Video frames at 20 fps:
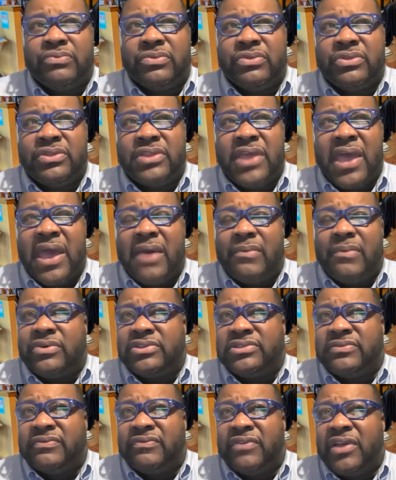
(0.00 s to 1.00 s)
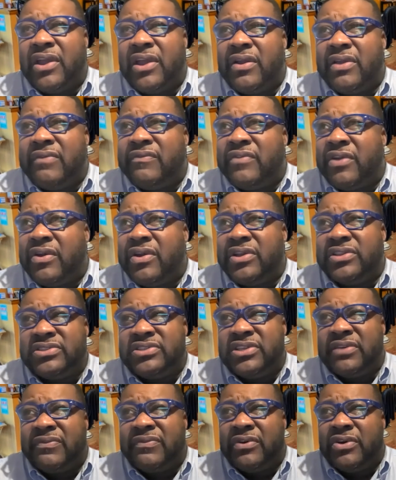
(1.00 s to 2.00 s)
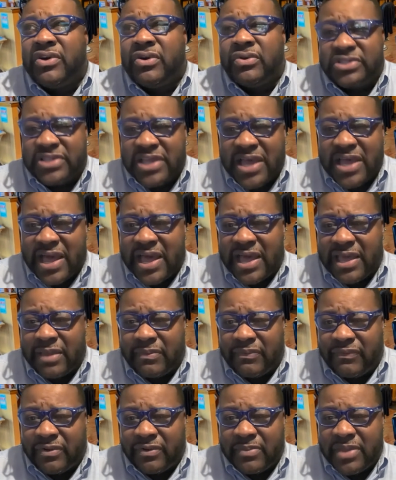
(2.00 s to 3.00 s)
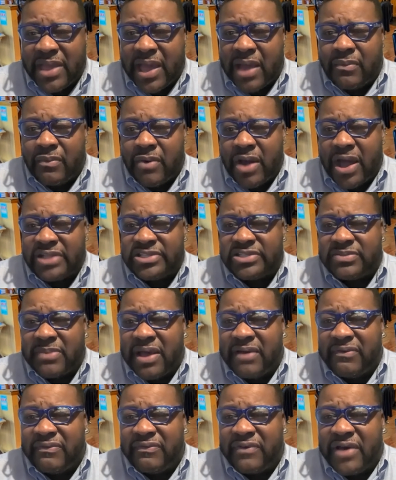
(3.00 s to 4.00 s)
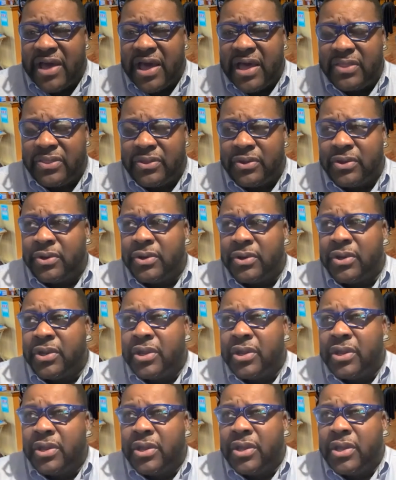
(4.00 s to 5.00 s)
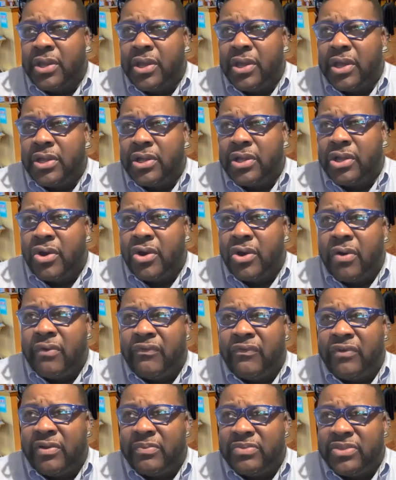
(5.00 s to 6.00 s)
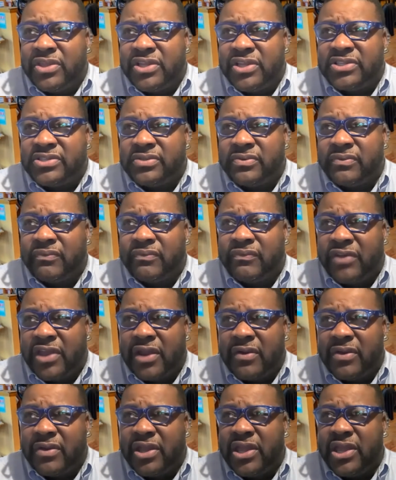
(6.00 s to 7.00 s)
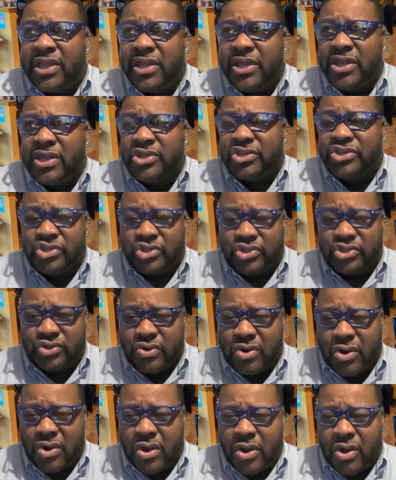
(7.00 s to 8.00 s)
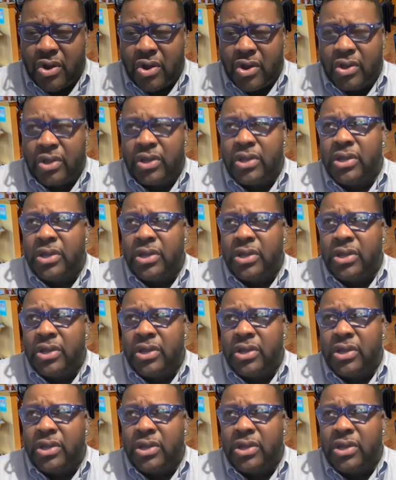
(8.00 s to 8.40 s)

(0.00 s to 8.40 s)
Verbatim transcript: That was very, very difficult time for me. I watched my father go from this very strong,